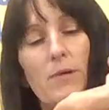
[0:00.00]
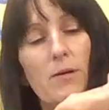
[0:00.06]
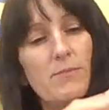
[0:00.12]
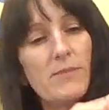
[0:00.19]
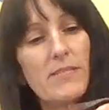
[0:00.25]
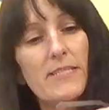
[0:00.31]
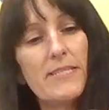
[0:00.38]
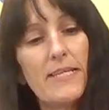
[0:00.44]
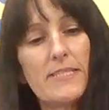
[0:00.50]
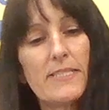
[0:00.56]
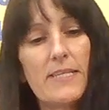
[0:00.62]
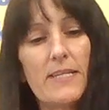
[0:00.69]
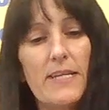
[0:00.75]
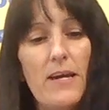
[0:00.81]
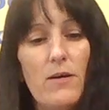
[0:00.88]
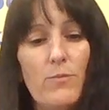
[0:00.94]
mums and dads
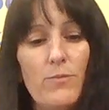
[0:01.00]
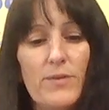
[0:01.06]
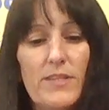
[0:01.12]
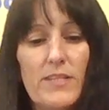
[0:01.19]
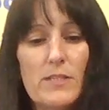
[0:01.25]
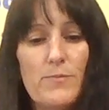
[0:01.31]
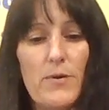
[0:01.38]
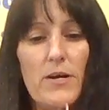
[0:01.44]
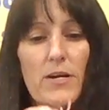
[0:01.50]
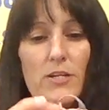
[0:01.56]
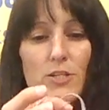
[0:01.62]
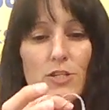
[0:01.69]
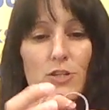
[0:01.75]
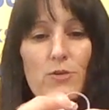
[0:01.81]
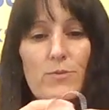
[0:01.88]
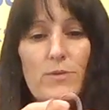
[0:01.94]
can help with this part
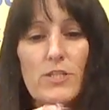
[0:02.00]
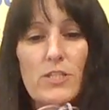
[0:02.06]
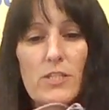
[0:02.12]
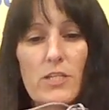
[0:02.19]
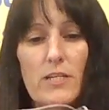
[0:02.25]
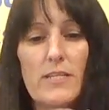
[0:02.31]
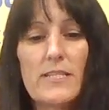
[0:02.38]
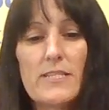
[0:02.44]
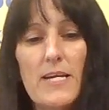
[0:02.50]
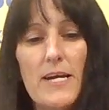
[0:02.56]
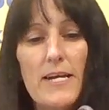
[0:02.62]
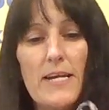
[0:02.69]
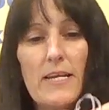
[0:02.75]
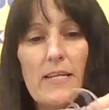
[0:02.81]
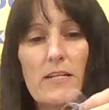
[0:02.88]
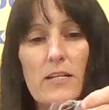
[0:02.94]
too. We're just going to
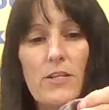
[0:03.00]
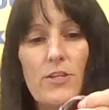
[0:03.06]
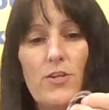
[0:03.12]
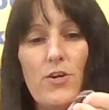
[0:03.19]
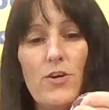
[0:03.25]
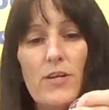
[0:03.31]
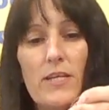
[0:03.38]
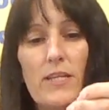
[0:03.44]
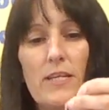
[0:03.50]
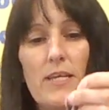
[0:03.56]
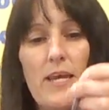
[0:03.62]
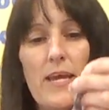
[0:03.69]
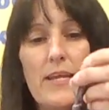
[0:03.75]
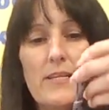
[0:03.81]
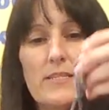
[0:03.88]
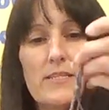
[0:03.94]
tie a little knot in the
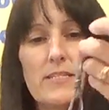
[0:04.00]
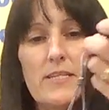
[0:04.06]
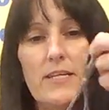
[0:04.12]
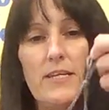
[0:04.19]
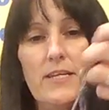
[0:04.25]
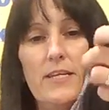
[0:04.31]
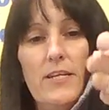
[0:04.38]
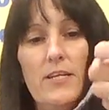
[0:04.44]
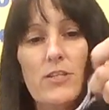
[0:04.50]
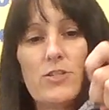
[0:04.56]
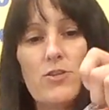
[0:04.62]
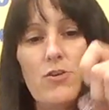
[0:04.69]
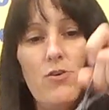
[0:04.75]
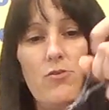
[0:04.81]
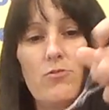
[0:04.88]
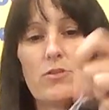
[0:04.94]
end to
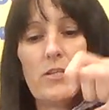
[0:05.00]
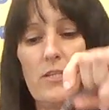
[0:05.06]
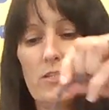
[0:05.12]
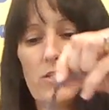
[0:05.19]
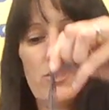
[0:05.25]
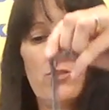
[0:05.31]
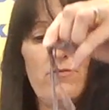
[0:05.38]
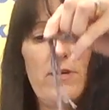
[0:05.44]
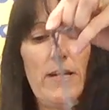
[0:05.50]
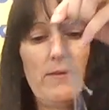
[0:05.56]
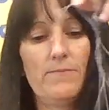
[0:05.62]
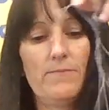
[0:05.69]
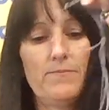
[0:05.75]
hold our string.